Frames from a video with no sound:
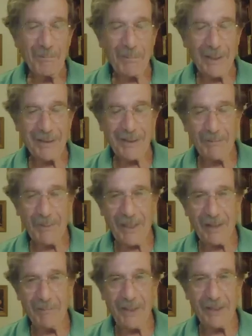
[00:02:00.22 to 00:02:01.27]
but he
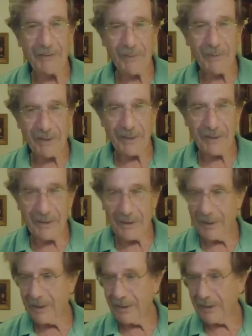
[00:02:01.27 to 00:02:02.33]
became interested in
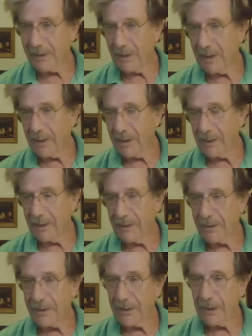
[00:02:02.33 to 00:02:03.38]
these
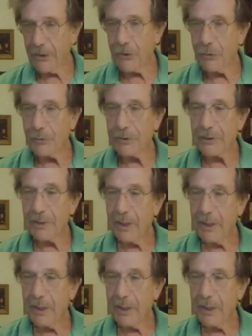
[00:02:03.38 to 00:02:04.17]
issues.